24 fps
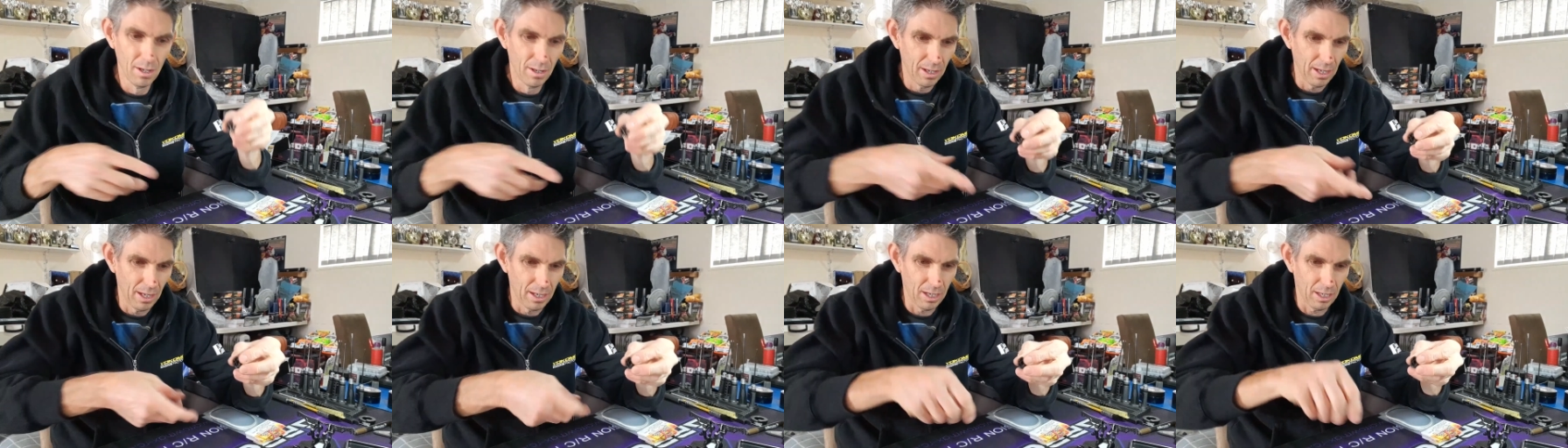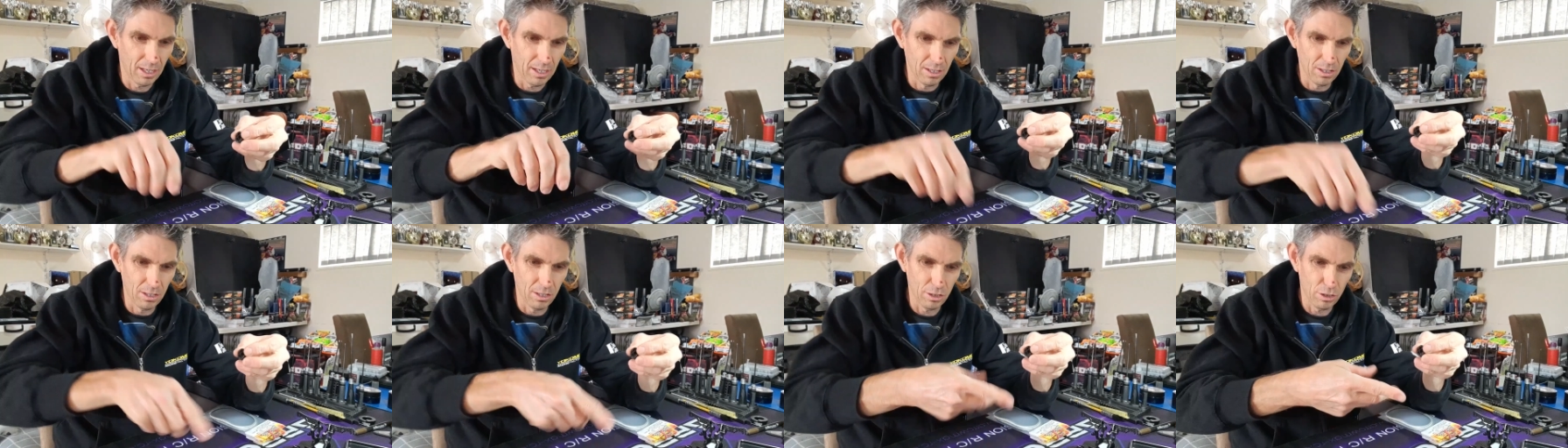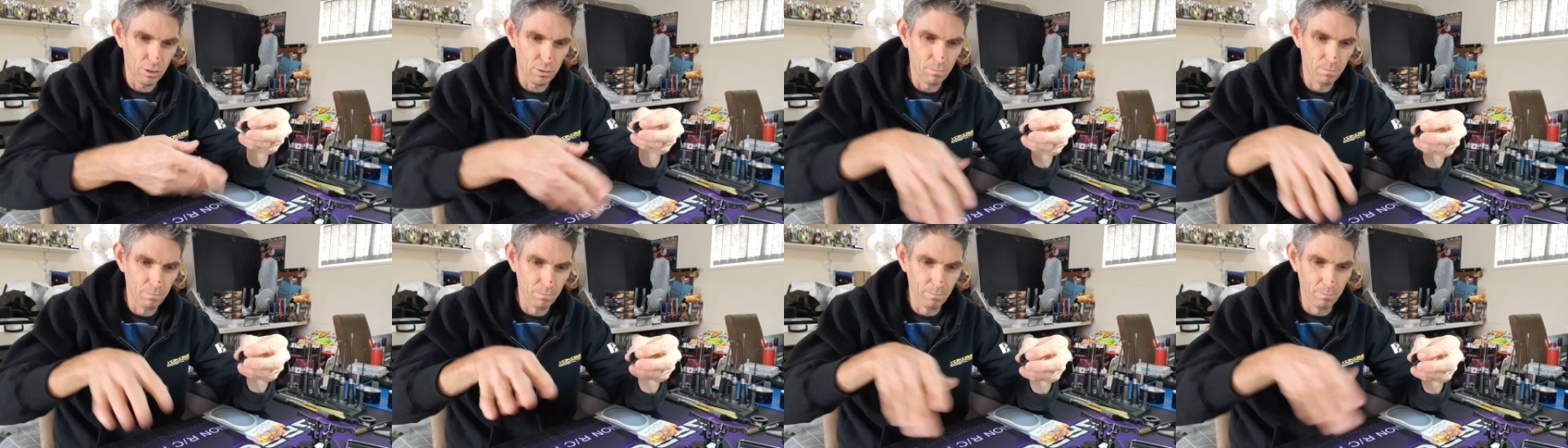and you can
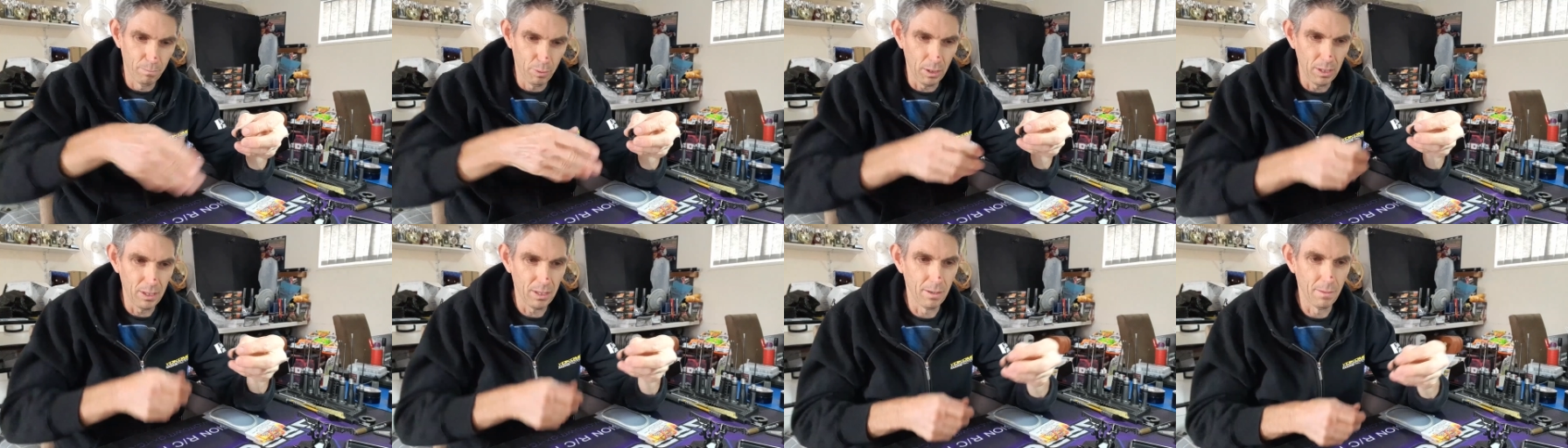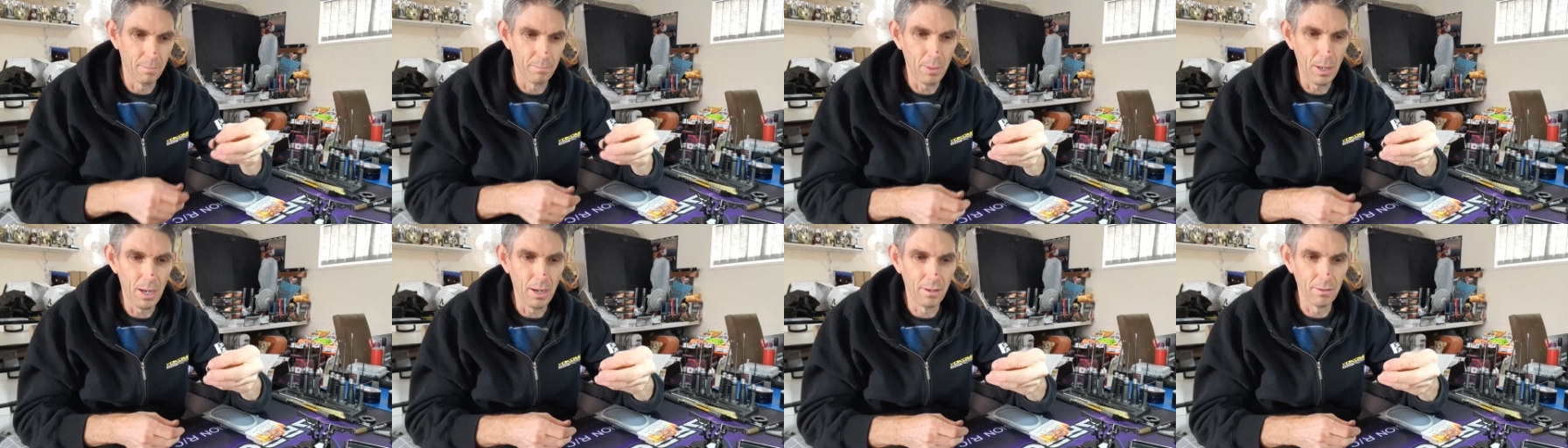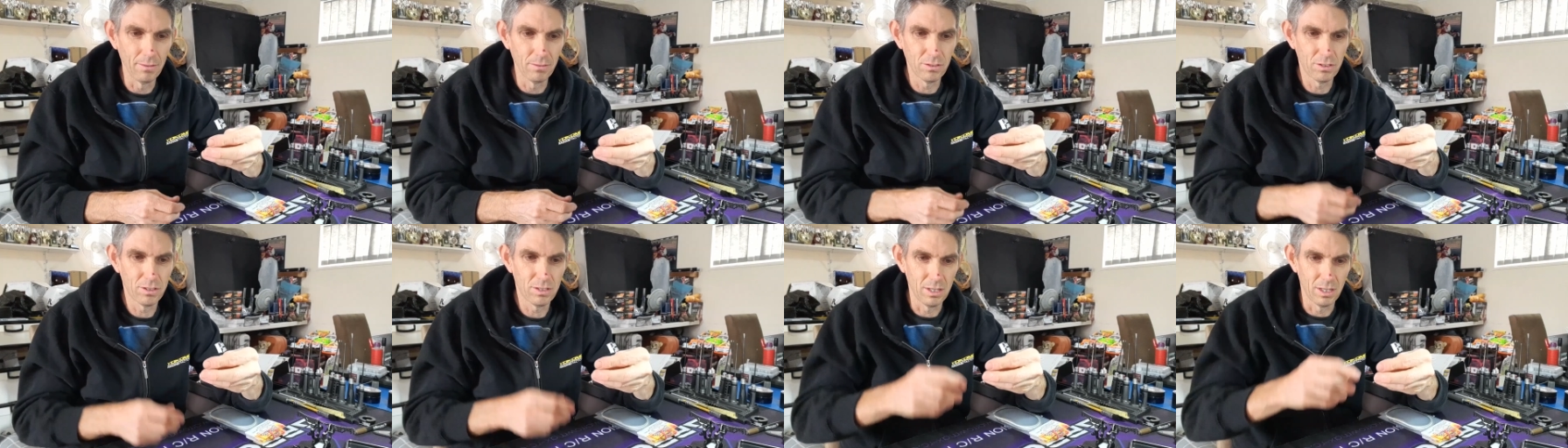just putting your
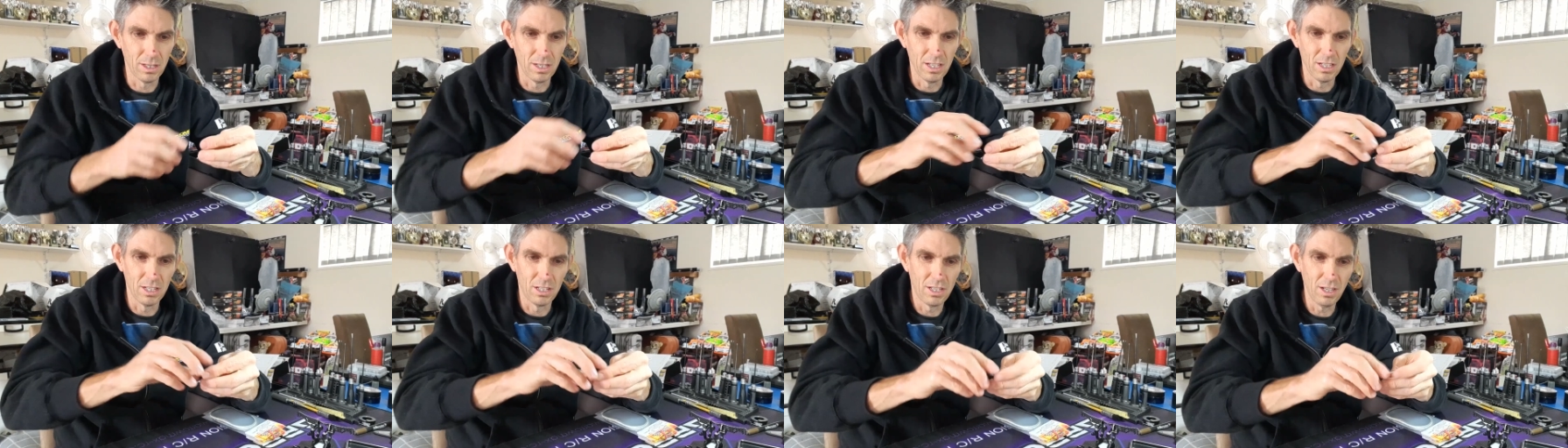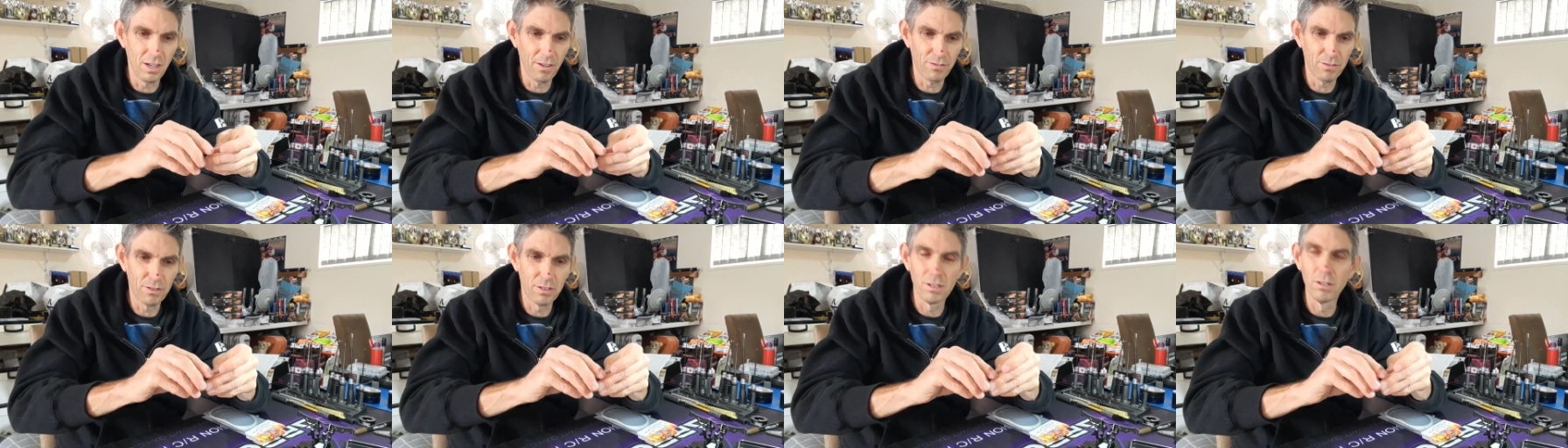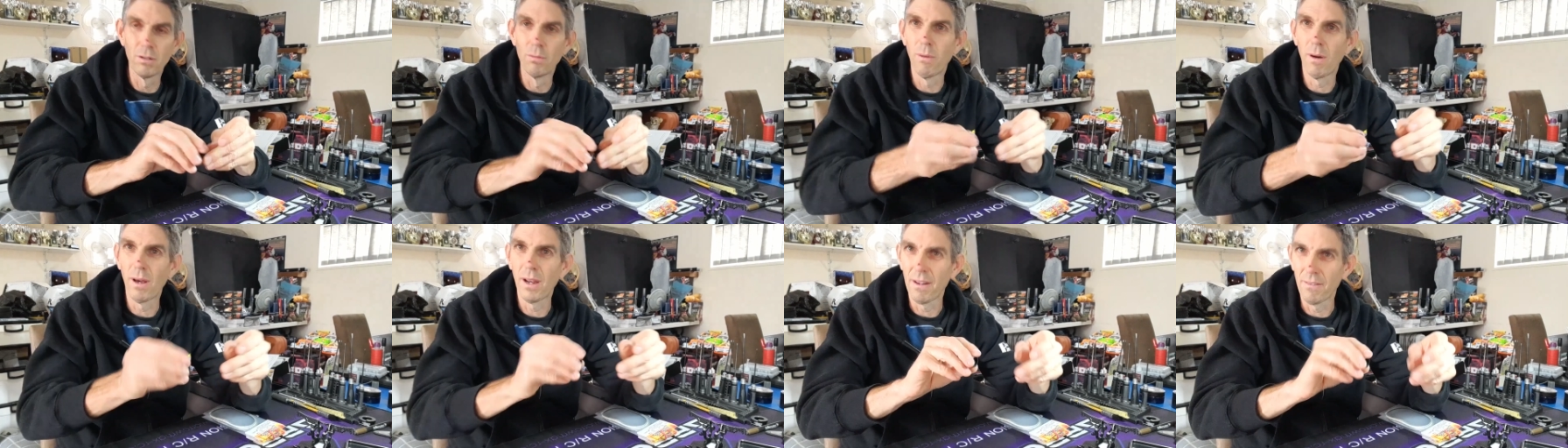belts and your diffs to
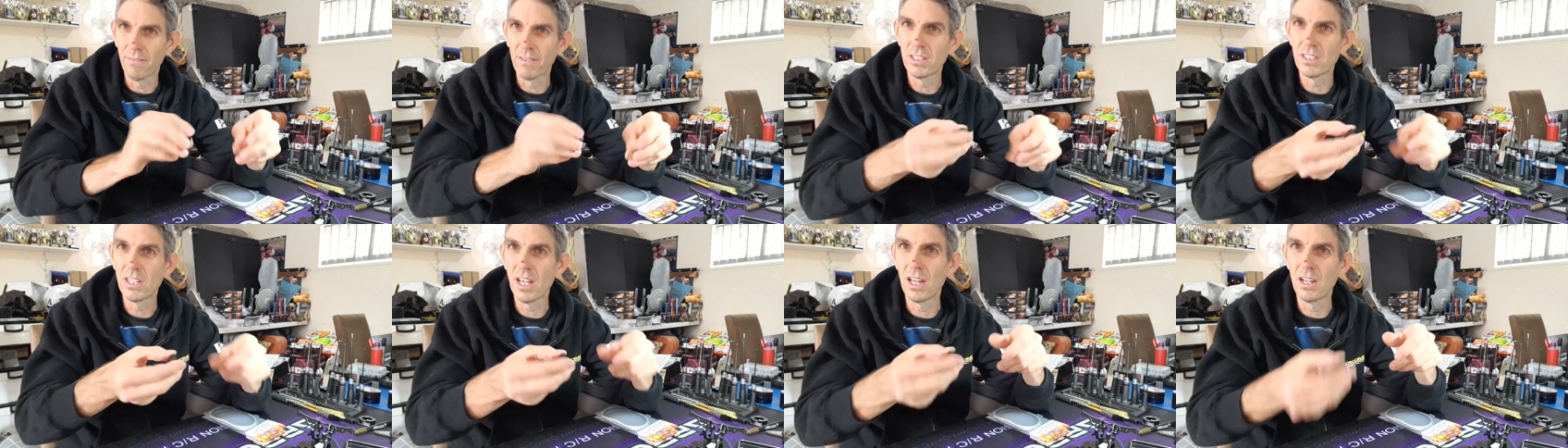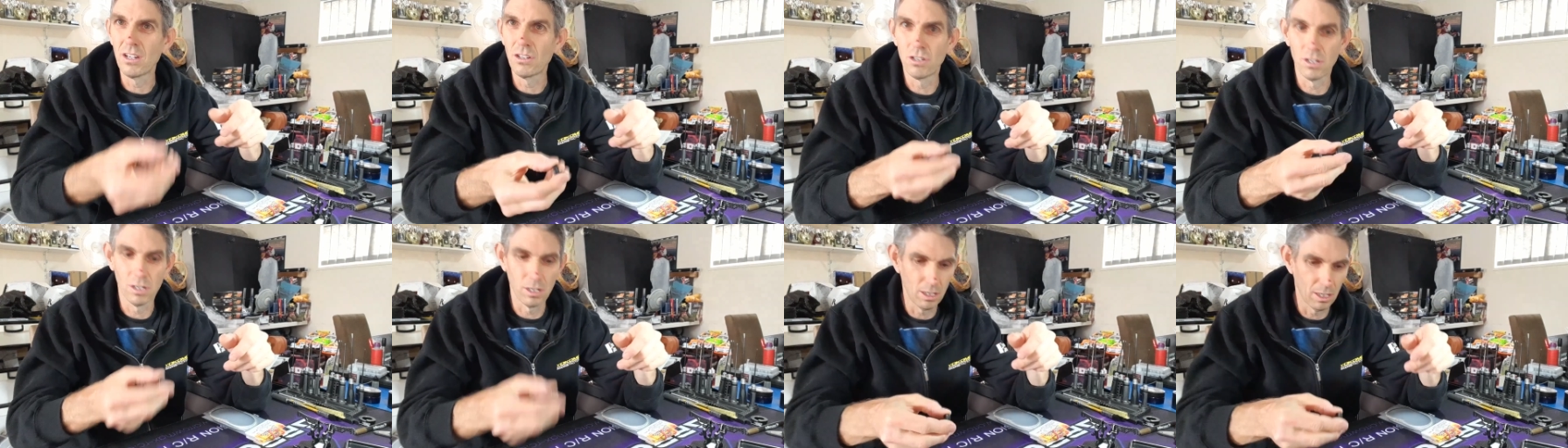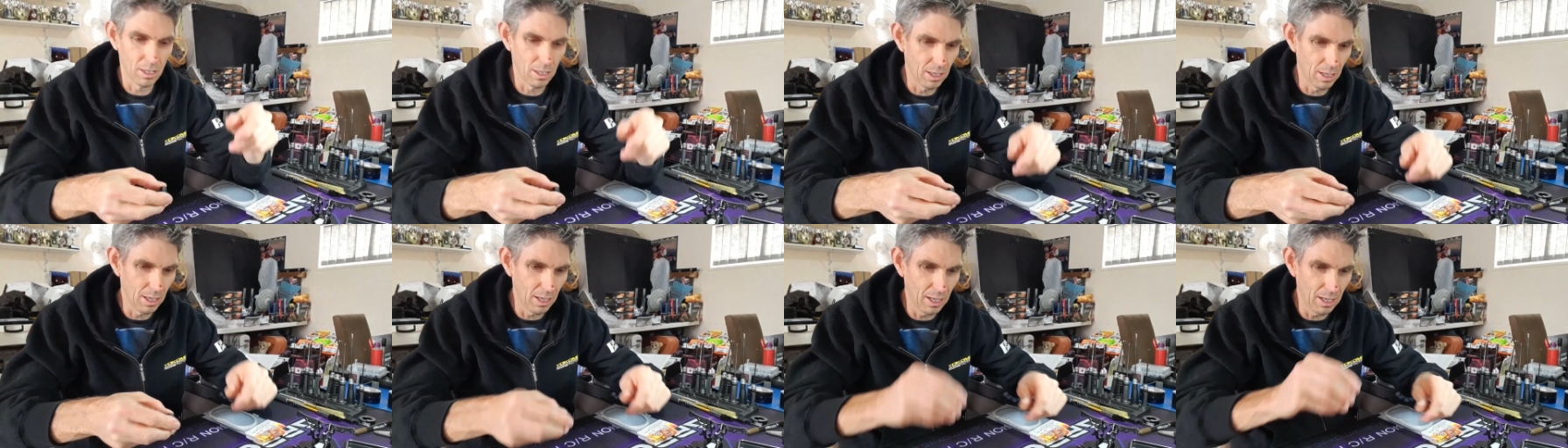whatever tension you
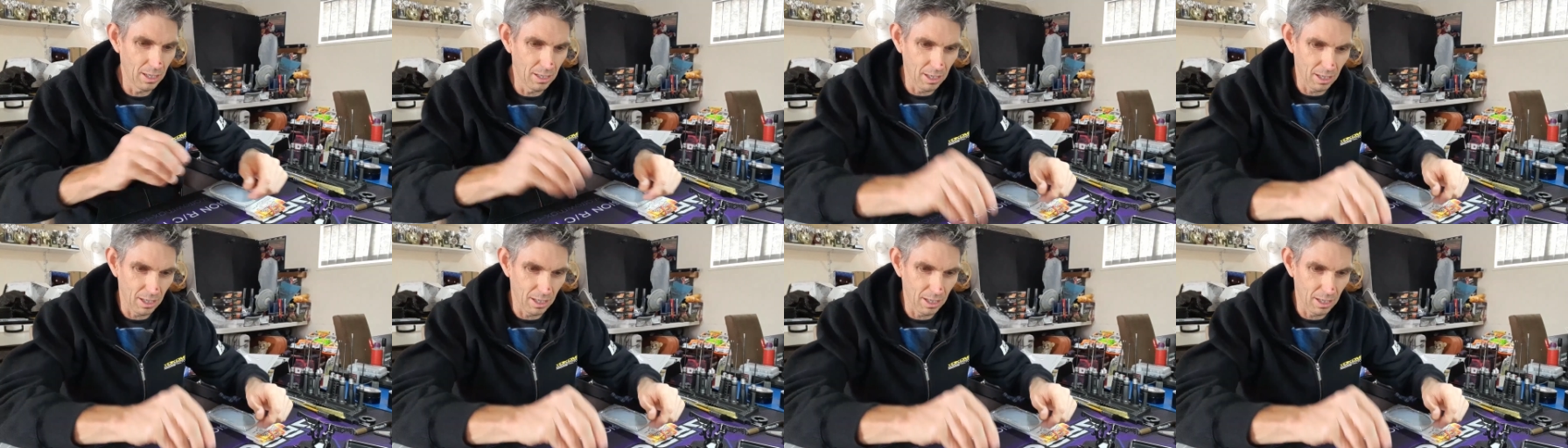need.